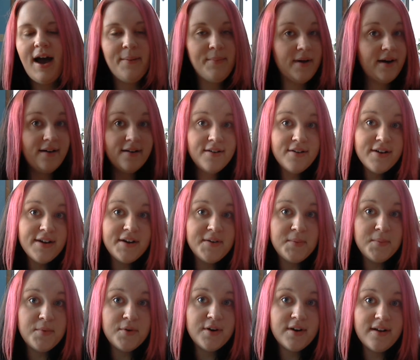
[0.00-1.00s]
I'm not hungry
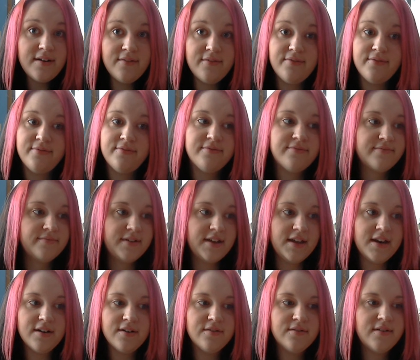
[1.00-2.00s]
anymore.
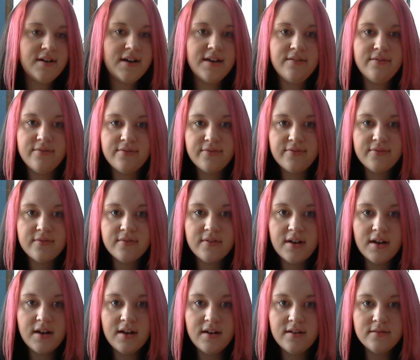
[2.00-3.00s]

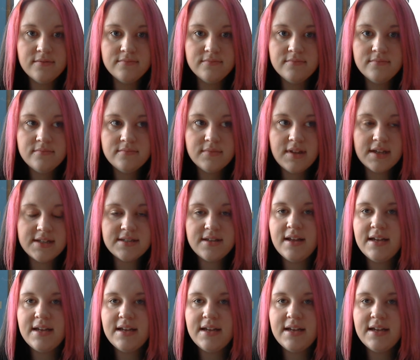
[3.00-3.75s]
That's